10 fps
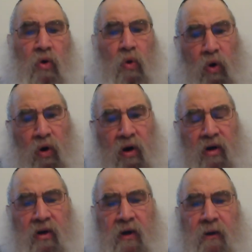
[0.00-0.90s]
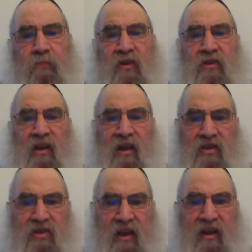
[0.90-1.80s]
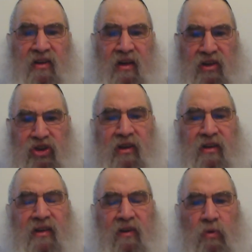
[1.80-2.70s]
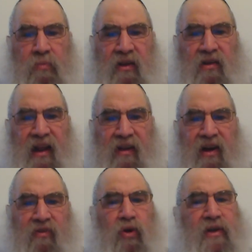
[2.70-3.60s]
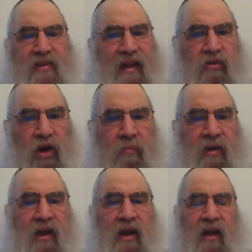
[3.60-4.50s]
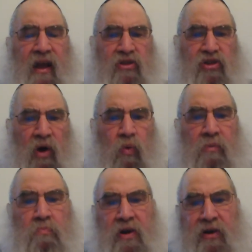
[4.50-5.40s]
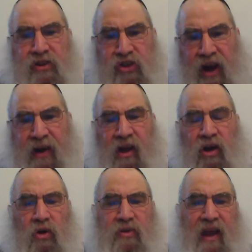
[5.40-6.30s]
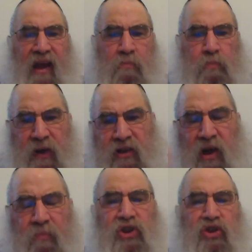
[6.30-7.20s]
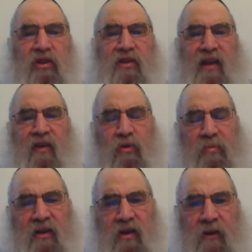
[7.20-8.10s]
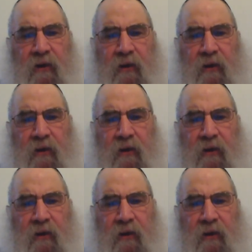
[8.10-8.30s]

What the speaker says: Or he's in a shiditev amygdala and therefore he's not tummy, and someone, mirtzeina, goes ahead and picks up the shiditev amygdala.